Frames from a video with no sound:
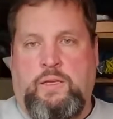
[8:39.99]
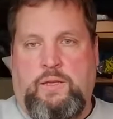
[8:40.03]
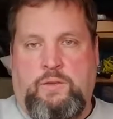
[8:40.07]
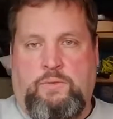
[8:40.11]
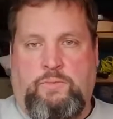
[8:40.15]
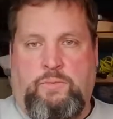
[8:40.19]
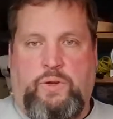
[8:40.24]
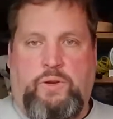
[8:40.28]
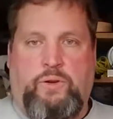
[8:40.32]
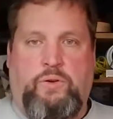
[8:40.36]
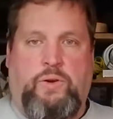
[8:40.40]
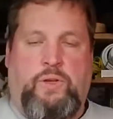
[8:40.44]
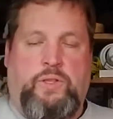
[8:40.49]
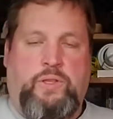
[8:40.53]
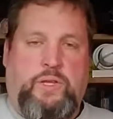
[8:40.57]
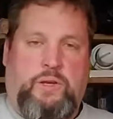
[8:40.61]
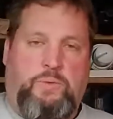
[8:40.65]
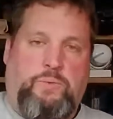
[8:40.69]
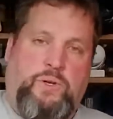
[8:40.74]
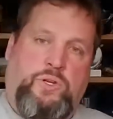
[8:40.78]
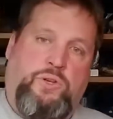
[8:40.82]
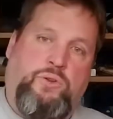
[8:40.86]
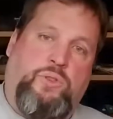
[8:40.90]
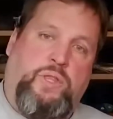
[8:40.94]
And
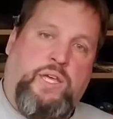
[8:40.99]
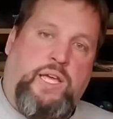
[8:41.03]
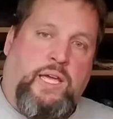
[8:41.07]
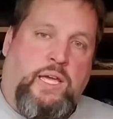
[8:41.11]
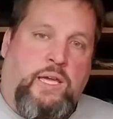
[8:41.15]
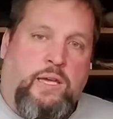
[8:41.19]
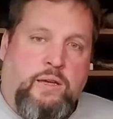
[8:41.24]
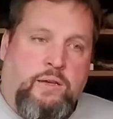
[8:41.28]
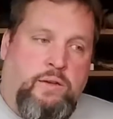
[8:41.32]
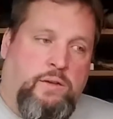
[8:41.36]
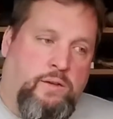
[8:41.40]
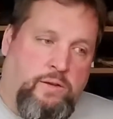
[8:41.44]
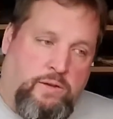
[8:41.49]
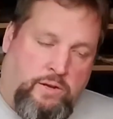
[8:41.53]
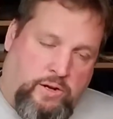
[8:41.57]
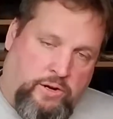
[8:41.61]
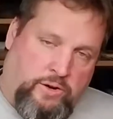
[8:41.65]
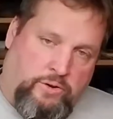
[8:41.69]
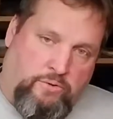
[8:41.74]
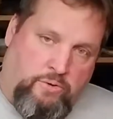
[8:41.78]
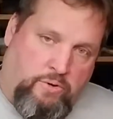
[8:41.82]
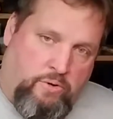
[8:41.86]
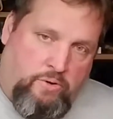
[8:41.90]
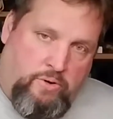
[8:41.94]
then we do the
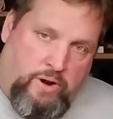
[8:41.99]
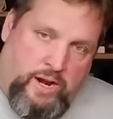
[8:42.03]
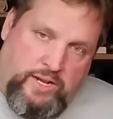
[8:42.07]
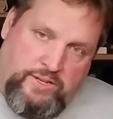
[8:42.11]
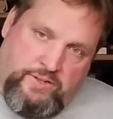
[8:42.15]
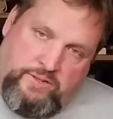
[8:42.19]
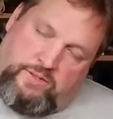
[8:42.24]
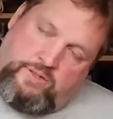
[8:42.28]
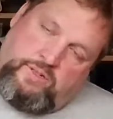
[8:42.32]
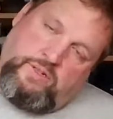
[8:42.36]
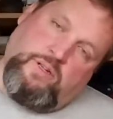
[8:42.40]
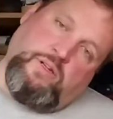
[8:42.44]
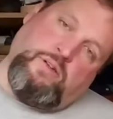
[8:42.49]
under arrests,